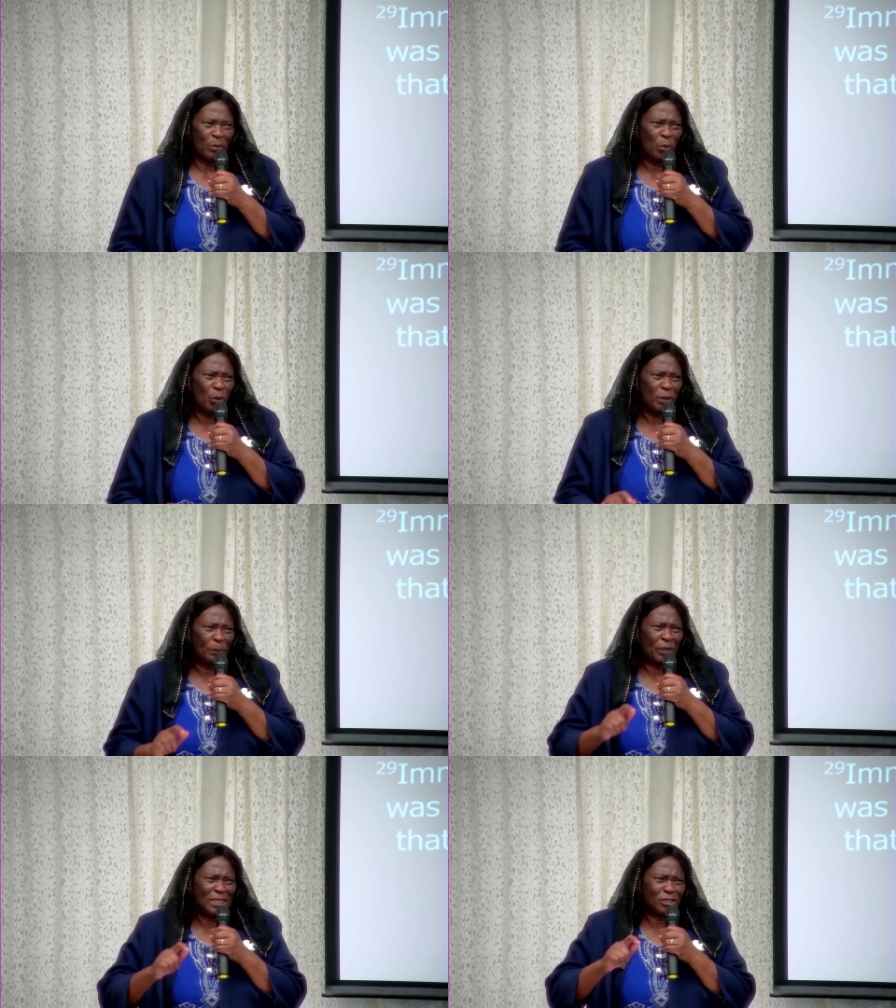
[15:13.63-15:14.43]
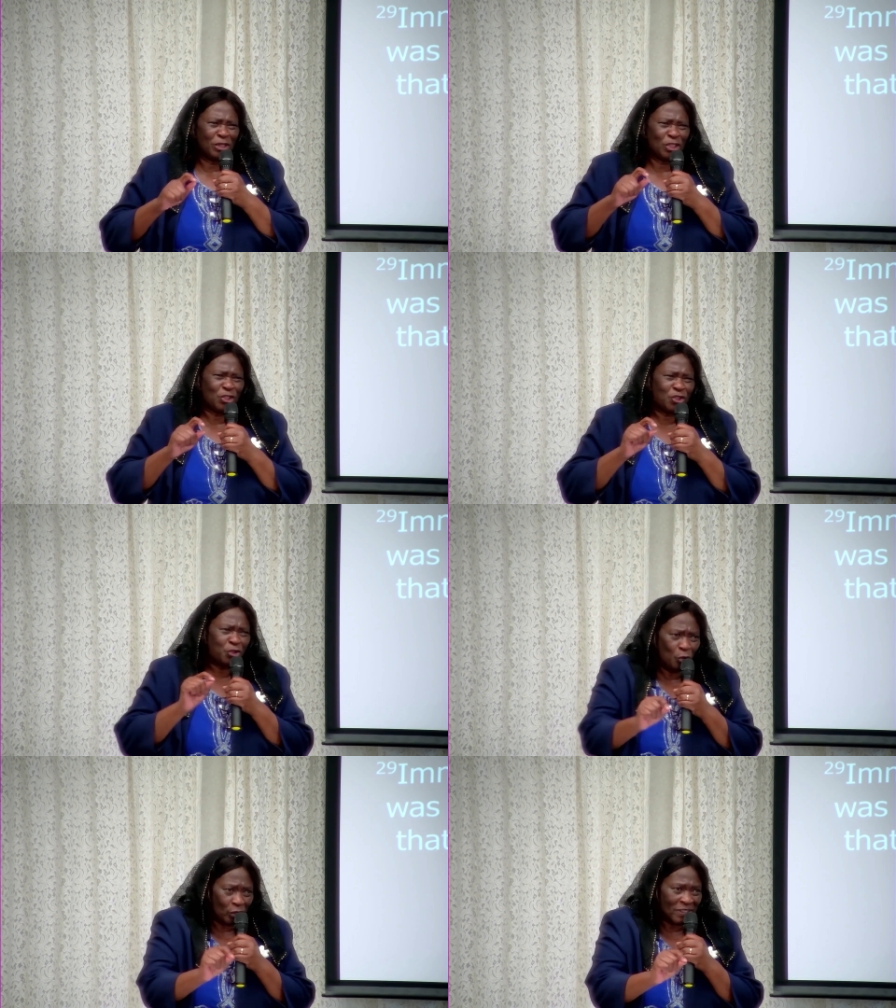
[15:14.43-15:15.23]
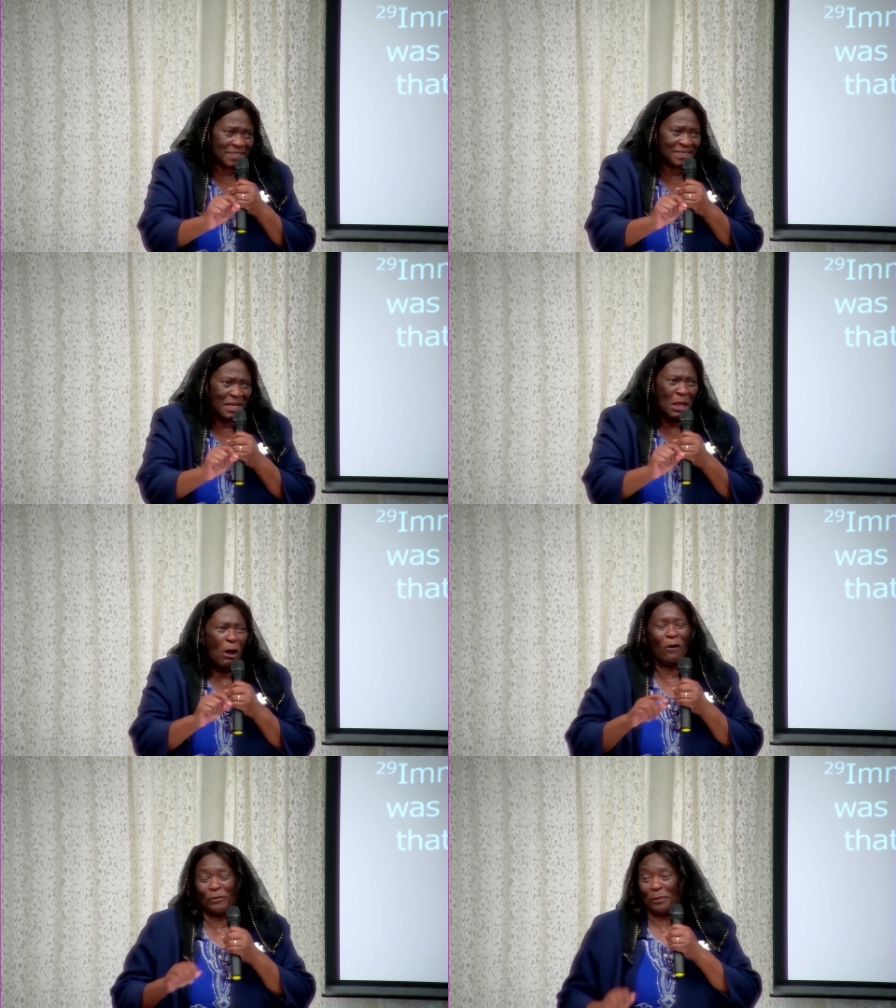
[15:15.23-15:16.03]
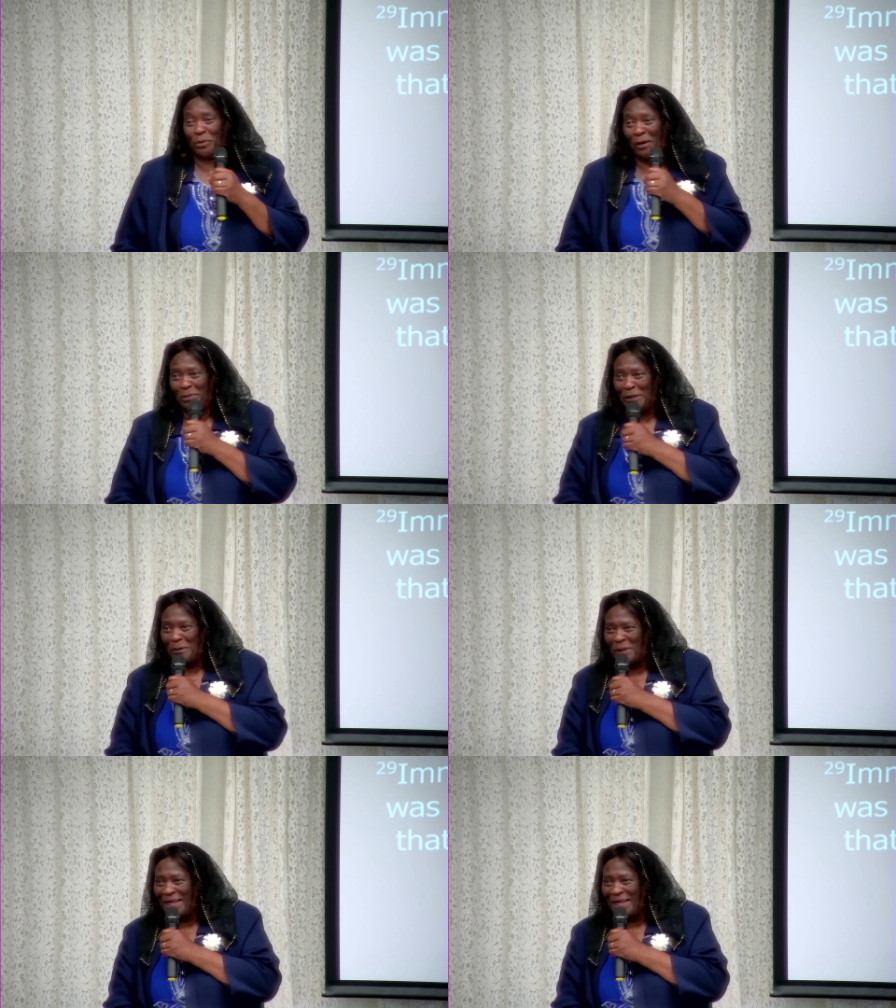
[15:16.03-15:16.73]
We want to pray to the source of the problem.